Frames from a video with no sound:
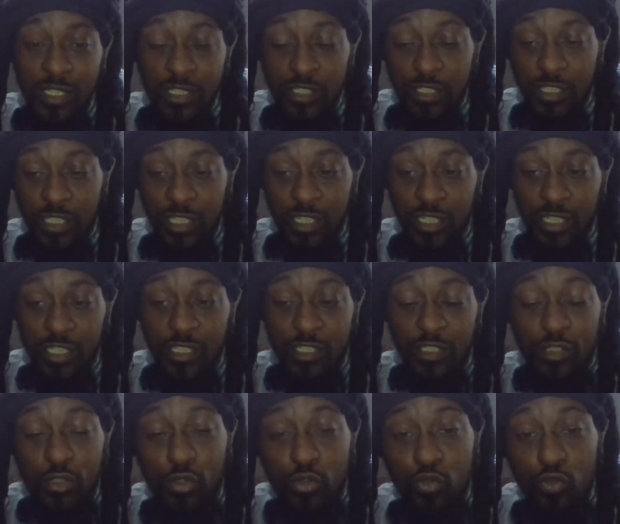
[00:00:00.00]

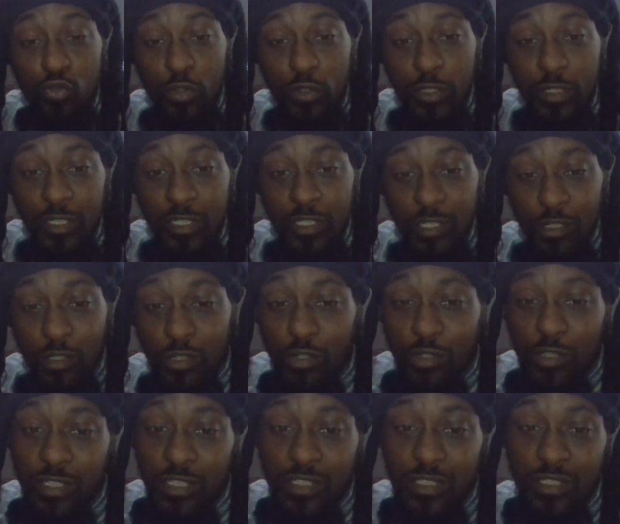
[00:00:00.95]
GD's too in the
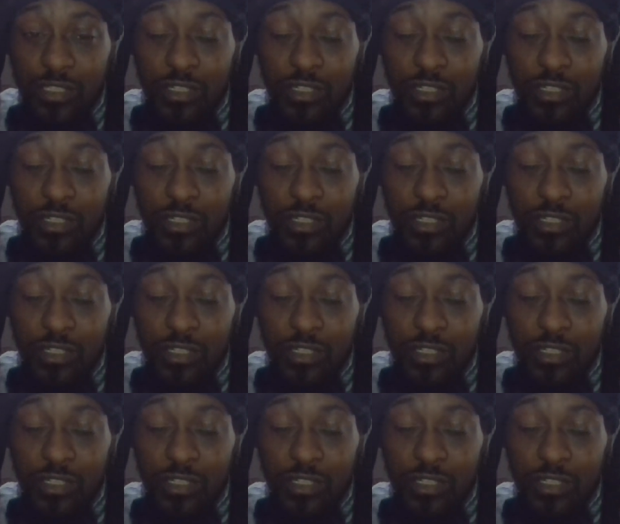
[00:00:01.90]
earlier,